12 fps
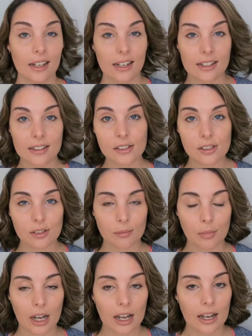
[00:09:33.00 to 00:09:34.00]
is
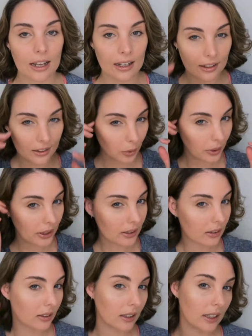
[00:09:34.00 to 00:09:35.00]
my quick,
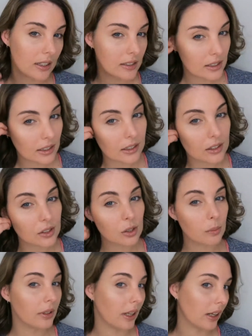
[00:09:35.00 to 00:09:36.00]
easy,
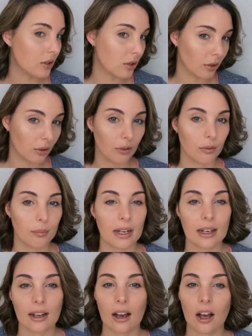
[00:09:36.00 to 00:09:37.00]
super natural
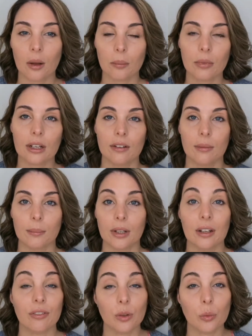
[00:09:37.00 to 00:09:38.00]
makeup.
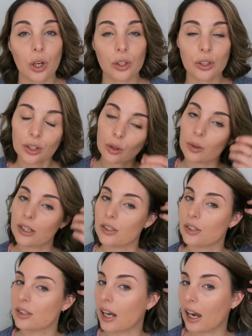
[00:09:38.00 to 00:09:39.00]
If you want, you can always
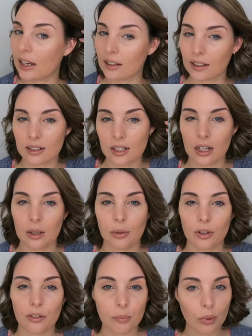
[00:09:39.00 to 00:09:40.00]
just add like a tiny
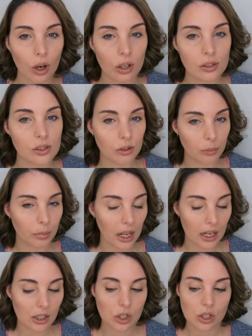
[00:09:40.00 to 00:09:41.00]
bit of bronze or
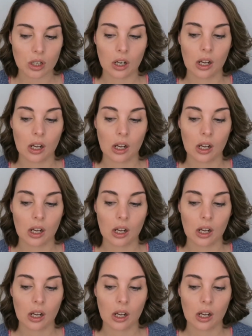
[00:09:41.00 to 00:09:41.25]
blush.